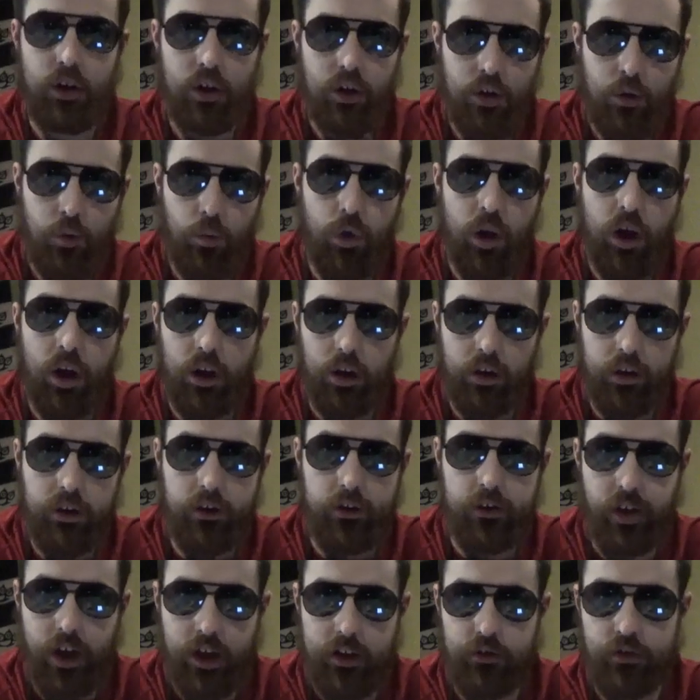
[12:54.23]
while
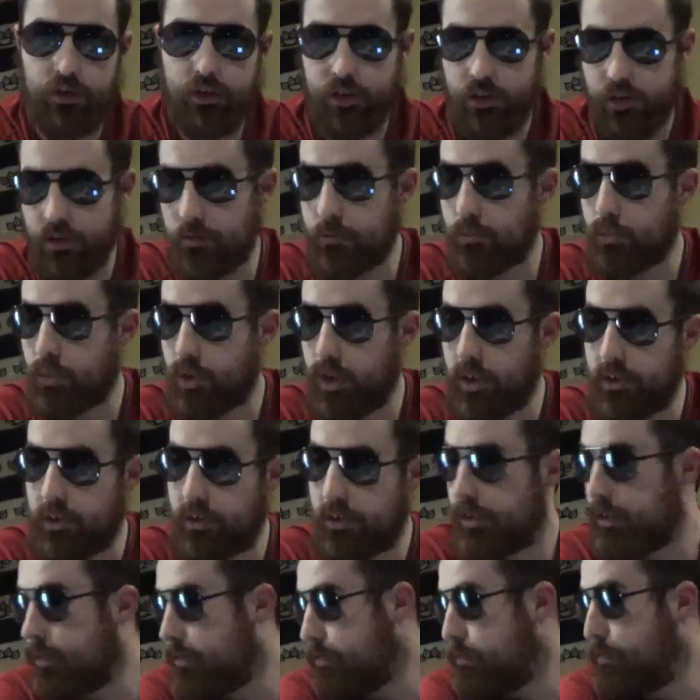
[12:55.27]
Cassandra
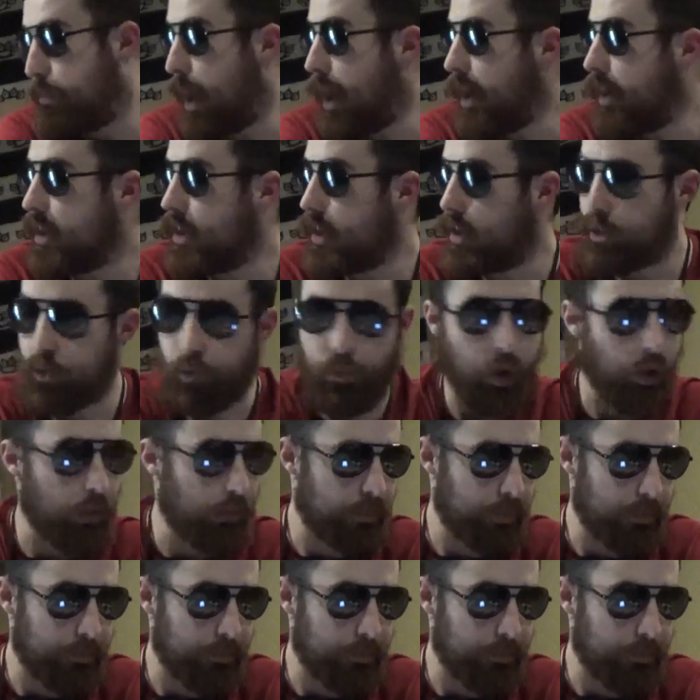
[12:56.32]
was biting on the rope.